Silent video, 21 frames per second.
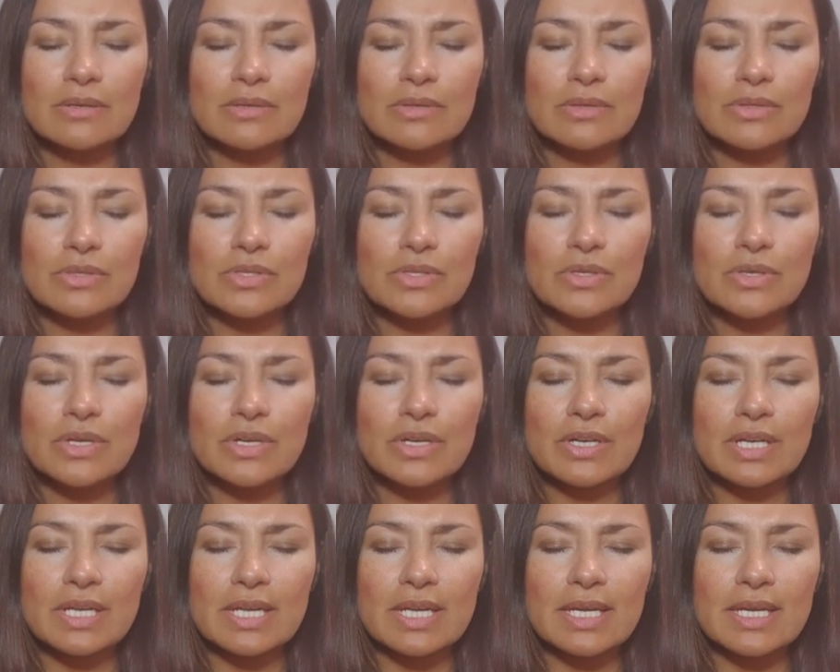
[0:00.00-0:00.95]
through your
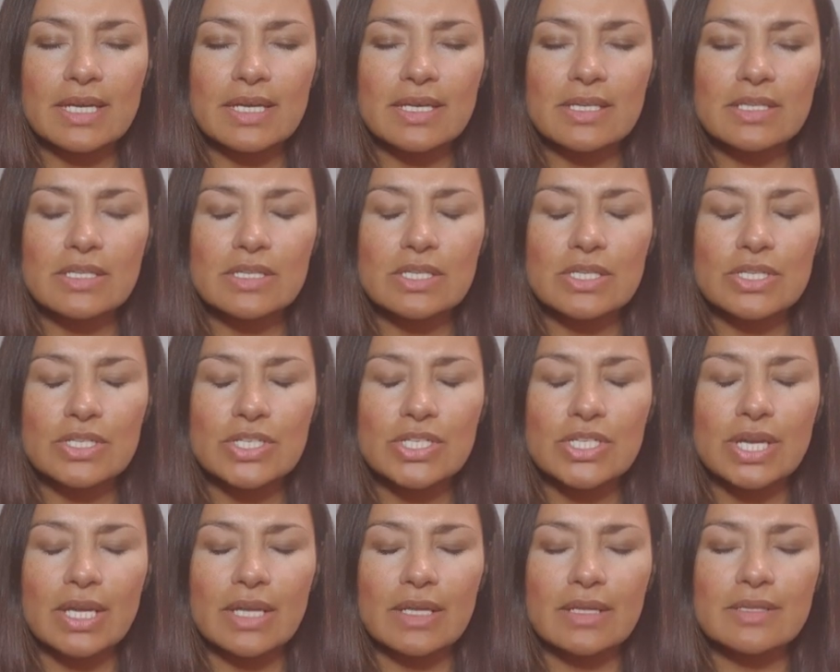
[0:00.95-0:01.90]
knees, your
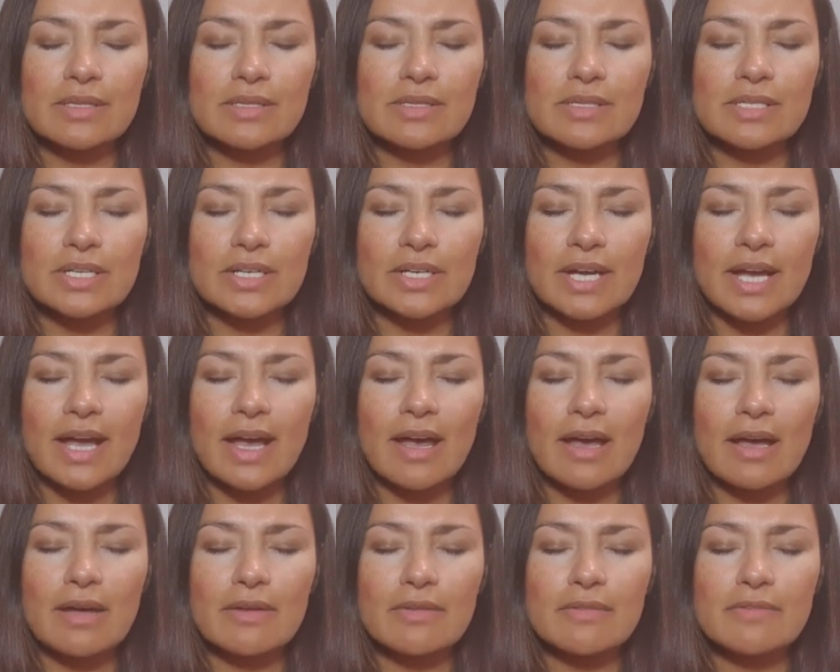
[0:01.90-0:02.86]
shins, your
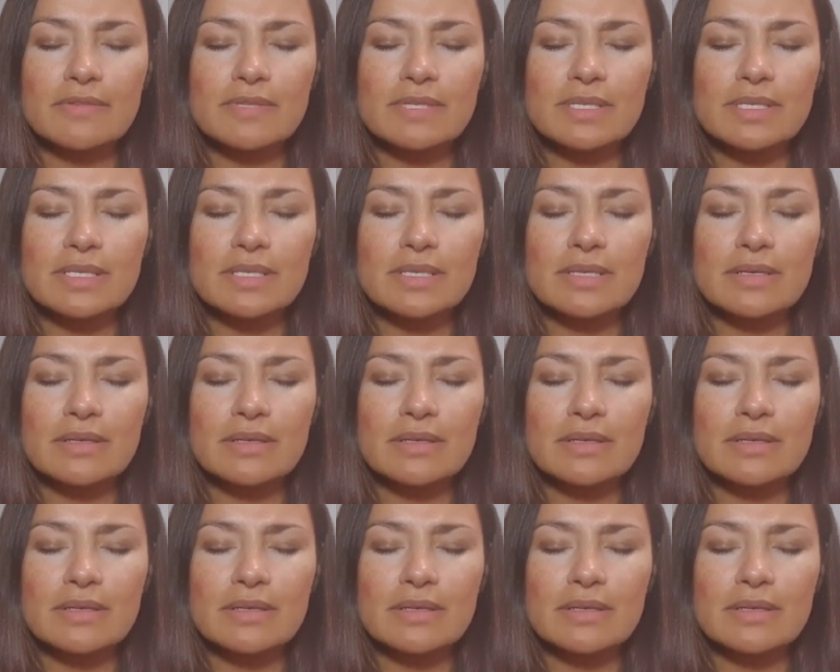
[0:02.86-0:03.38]
calves,